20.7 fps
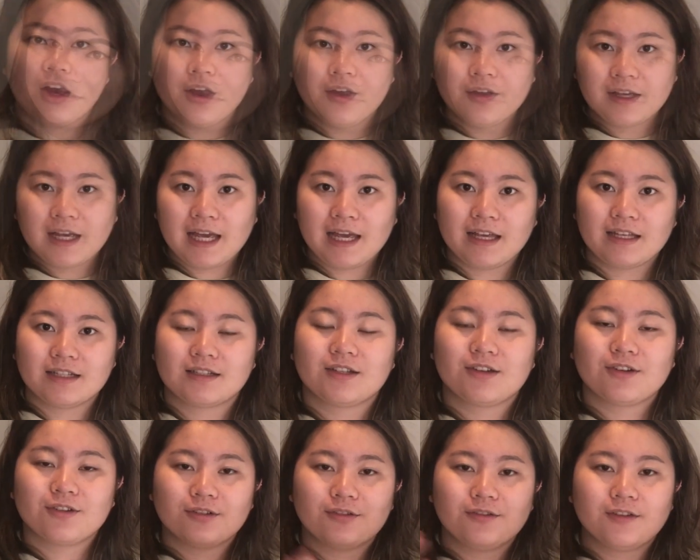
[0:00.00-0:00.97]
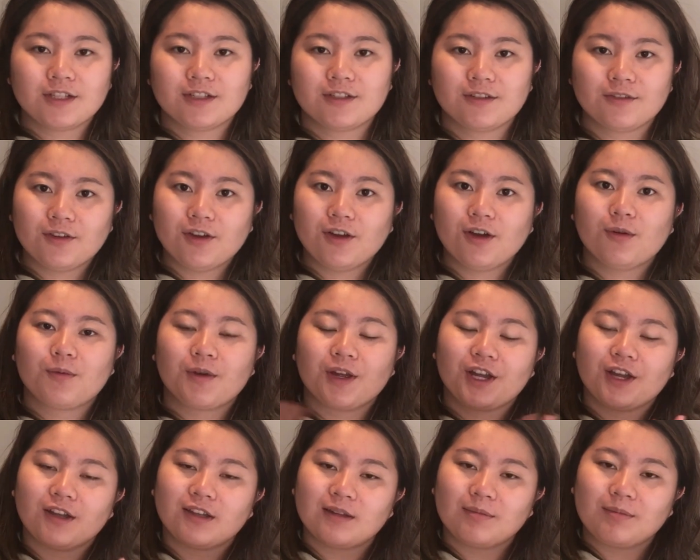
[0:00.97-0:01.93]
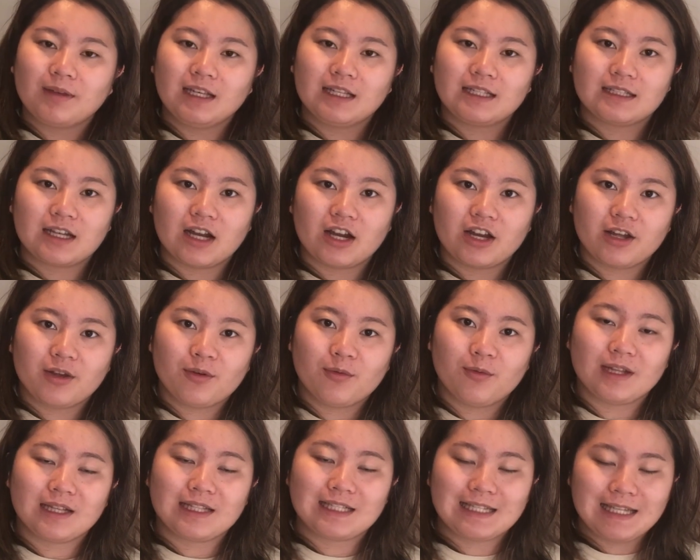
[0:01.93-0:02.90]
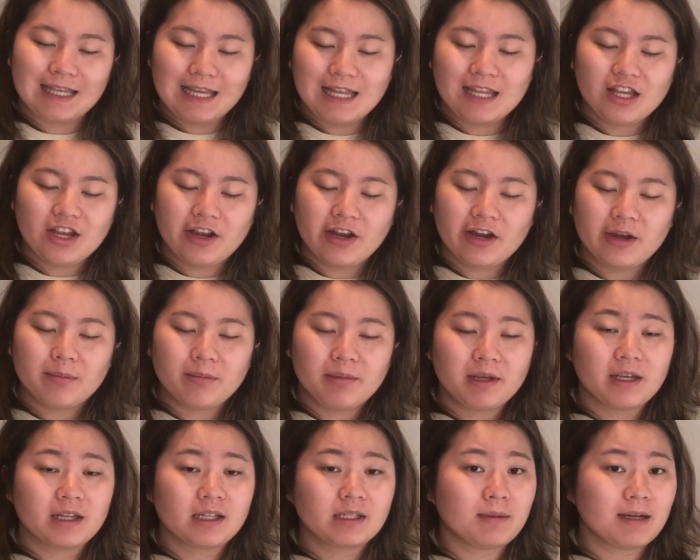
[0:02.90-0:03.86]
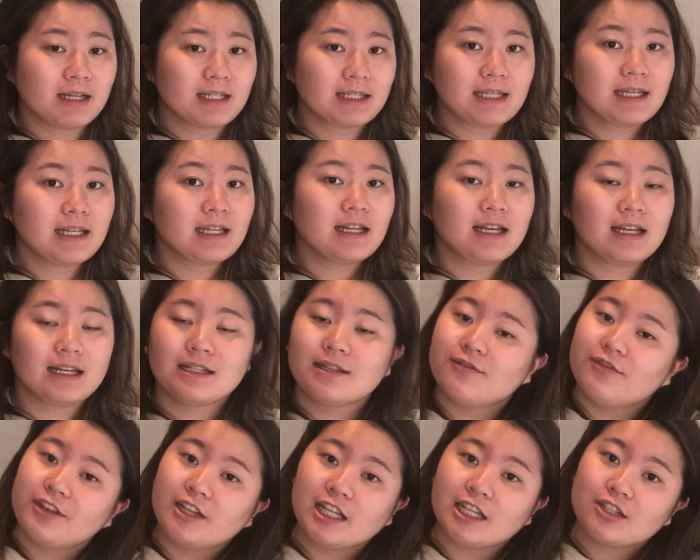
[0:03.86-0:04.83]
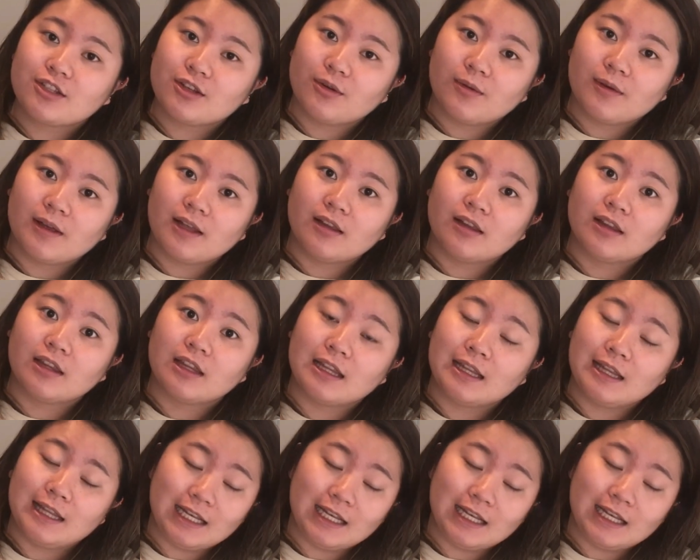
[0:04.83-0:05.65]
Okay, so first of all, we're gonna be starting with skincare because my skin isn't feeling so well